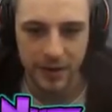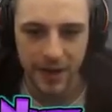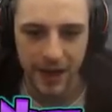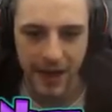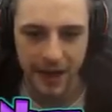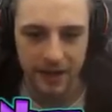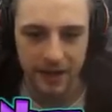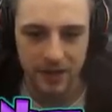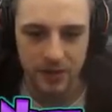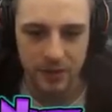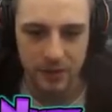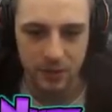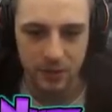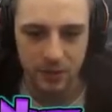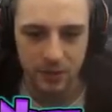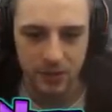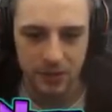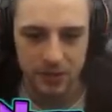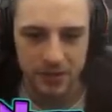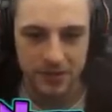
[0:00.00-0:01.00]

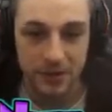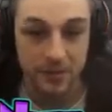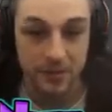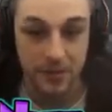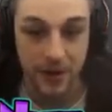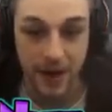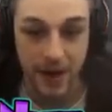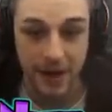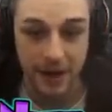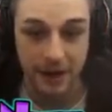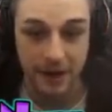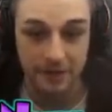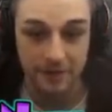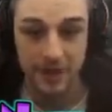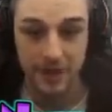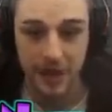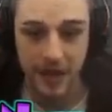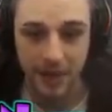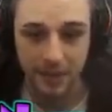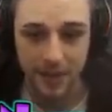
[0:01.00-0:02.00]
actual strip mining.
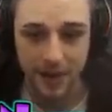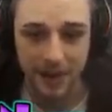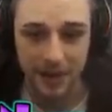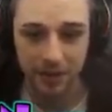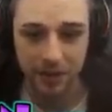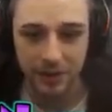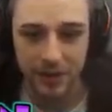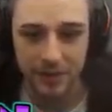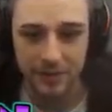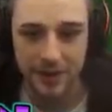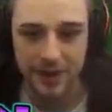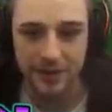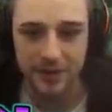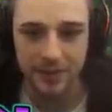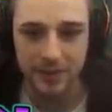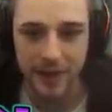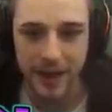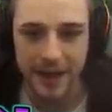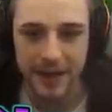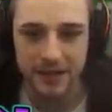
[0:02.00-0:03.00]
I bet a three by three
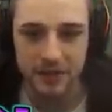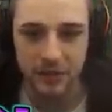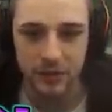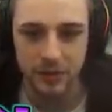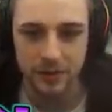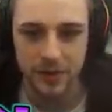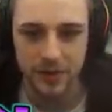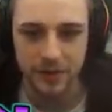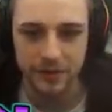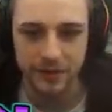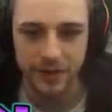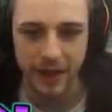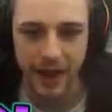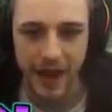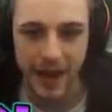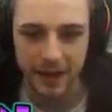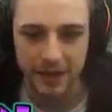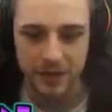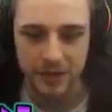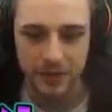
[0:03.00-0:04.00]
Paxel would be good for
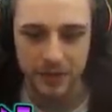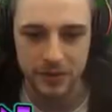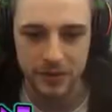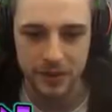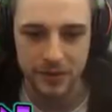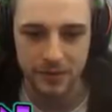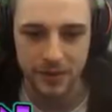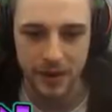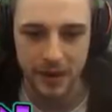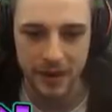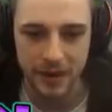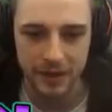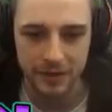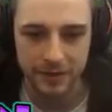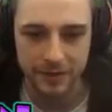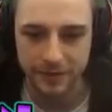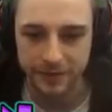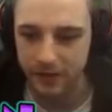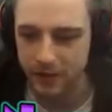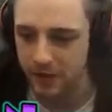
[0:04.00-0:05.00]
actual strip mining
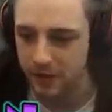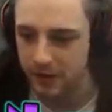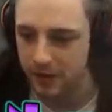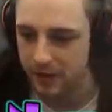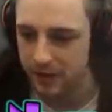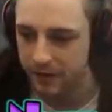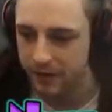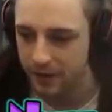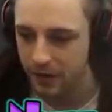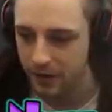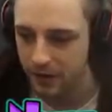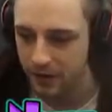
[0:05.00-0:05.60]
for Vault